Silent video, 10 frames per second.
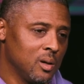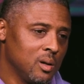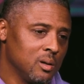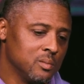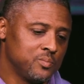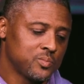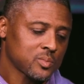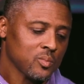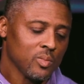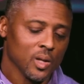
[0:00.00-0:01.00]

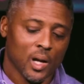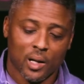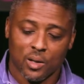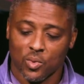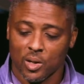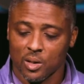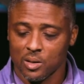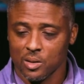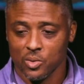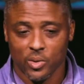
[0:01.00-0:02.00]
I can
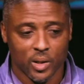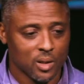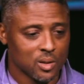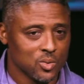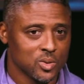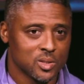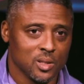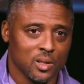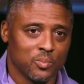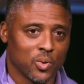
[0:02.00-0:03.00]
wear Louis,
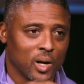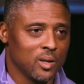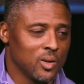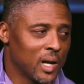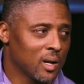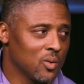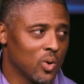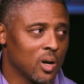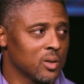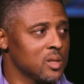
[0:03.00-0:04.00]
Gucci, I can
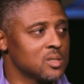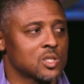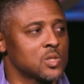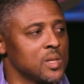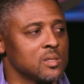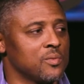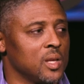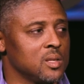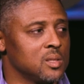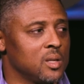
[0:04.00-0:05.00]
wear all these expensive
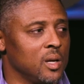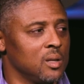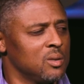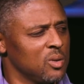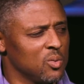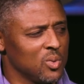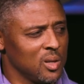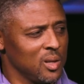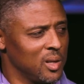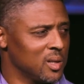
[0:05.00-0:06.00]
things today. Do you
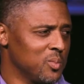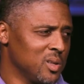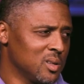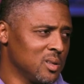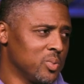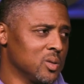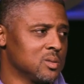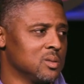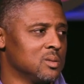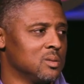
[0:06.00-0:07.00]
really need that to be a good
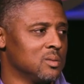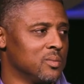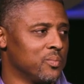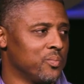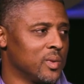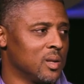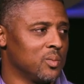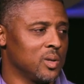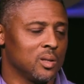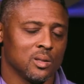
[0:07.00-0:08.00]
person?
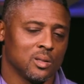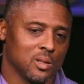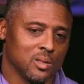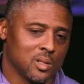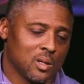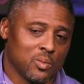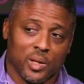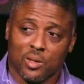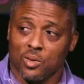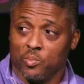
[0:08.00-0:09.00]
I mean, is that going to
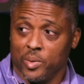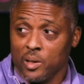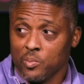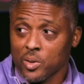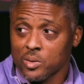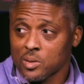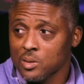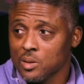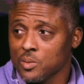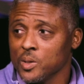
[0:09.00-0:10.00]
make you a better person?